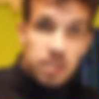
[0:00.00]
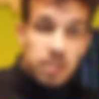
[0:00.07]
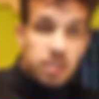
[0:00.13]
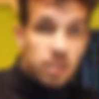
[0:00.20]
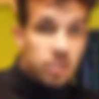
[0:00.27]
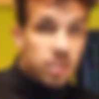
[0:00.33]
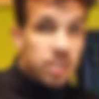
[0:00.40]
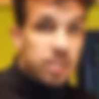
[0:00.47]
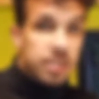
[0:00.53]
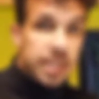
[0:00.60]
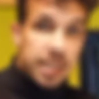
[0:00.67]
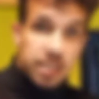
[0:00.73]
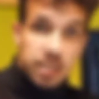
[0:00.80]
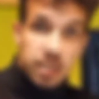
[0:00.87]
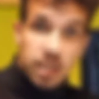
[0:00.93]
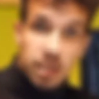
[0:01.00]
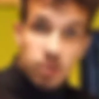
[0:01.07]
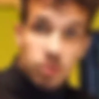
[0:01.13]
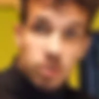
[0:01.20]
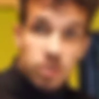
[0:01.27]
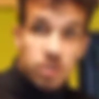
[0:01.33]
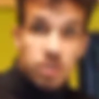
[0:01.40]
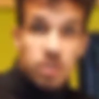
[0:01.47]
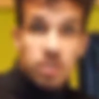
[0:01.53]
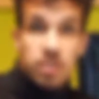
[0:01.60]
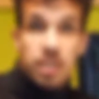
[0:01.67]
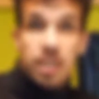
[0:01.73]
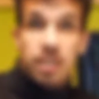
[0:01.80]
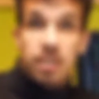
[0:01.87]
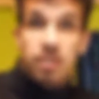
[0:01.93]
such as Tesla, which
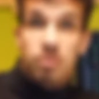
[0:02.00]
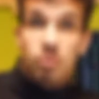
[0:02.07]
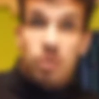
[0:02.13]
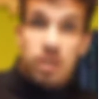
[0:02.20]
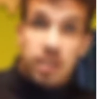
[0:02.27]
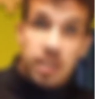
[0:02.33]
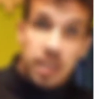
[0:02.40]
just hit $1